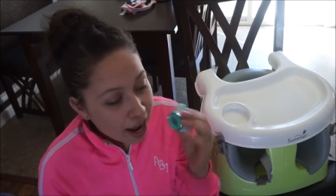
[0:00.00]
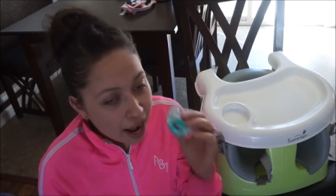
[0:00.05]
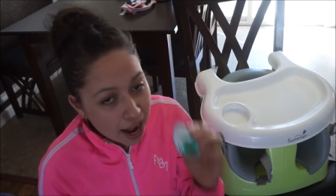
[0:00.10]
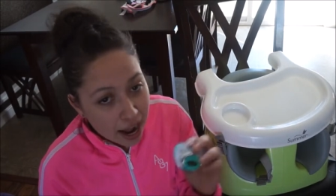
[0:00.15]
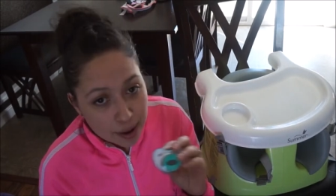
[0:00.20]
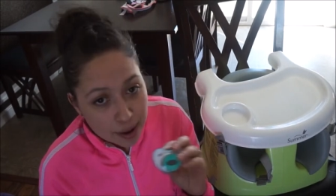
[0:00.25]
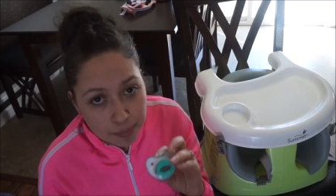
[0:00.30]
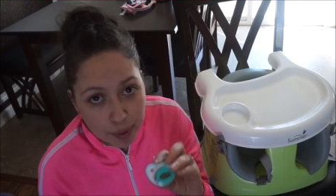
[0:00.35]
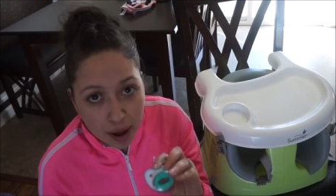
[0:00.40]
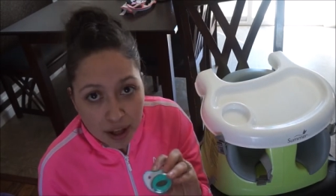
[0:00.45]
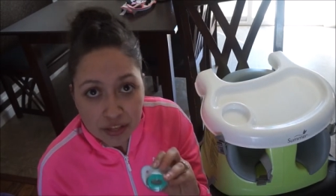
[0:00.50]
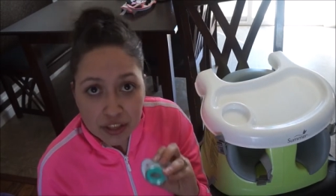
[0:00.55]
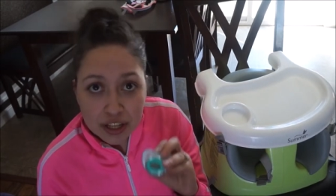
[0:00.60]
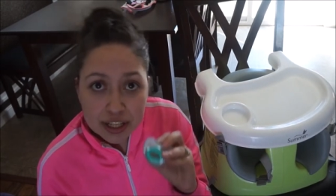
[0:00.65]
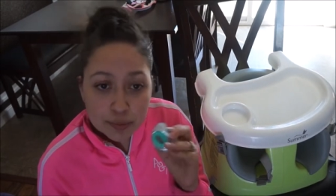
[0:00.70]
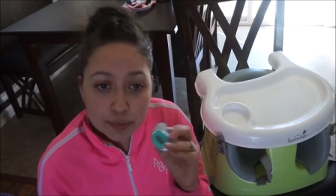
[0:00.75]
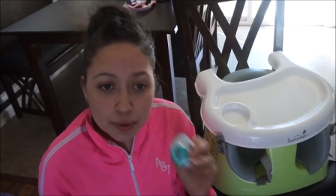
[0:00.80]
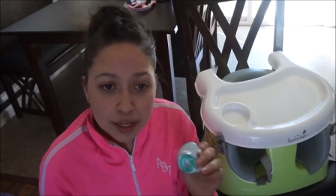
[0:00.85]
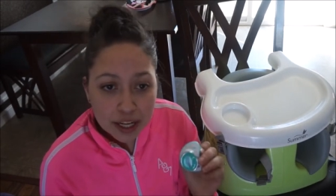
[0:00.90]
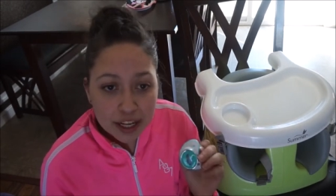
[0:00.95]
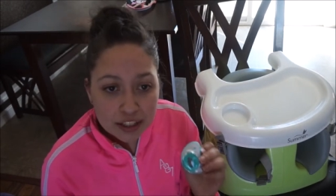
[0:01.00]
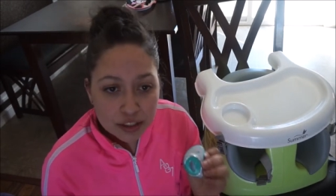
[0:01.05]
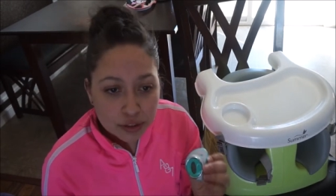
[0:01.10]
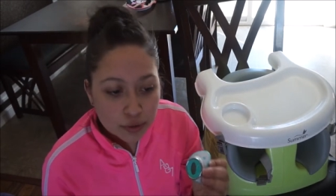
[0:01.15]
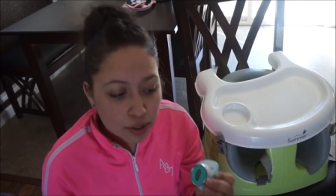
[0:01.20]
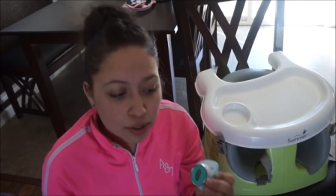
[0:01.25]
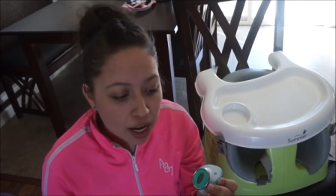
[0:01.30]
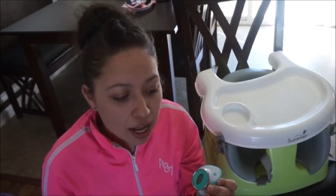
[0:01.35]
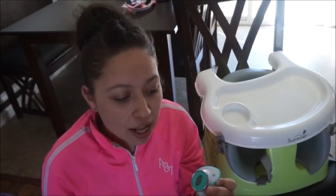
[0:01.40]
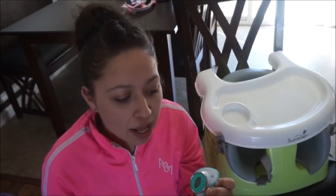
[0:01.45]
I bought this because
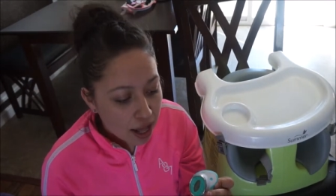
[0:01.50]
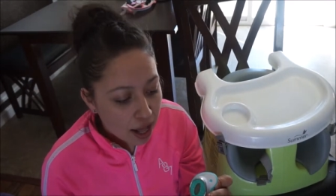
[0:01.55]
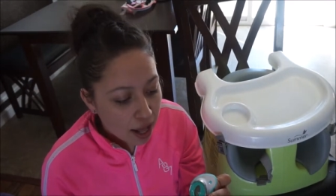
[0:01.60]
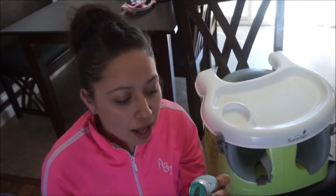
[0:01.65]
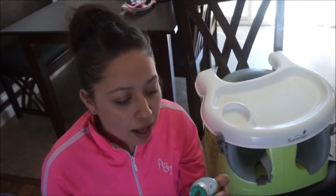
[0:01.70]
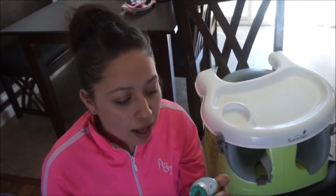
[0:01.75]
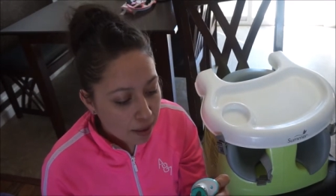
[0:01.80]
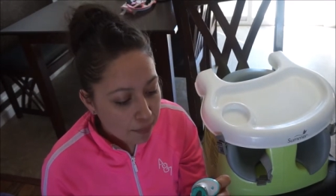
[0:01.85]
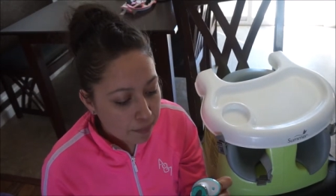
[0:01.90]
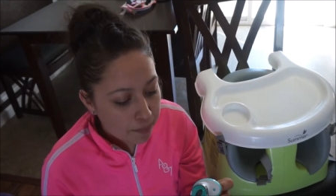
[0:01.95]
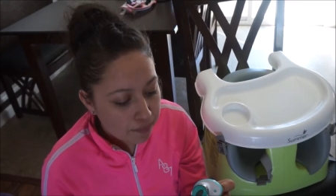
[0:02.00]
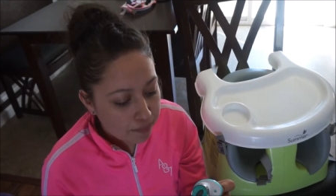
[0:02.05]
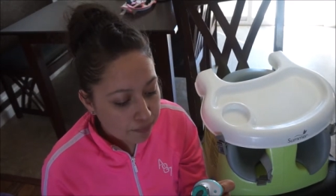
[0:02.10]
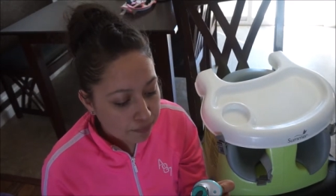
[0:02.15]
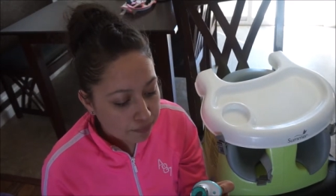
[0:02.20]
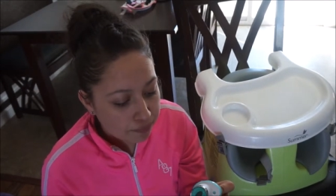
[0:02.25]
Luna, um,